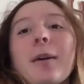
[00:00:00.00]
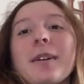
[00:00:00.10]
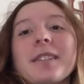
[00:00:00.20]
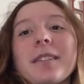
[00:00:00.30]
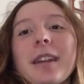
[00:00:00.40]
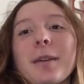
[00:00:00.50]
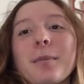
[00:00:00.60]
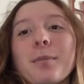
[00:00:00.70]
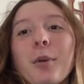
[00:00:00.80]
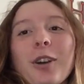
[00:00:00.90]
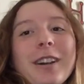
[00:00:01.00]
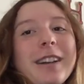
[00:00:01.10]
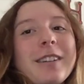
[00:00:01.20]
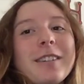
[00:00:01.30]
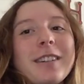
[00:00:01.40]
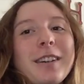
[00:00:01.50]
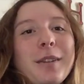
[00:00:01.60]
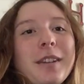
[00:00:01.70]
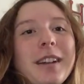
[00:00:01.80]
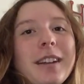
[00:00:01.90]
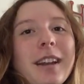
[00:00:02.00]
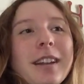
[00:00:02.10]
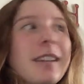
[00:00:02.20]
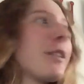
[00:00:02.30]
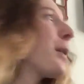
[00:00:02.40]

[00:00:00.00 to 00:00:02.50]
that wasn't like boring or anything. I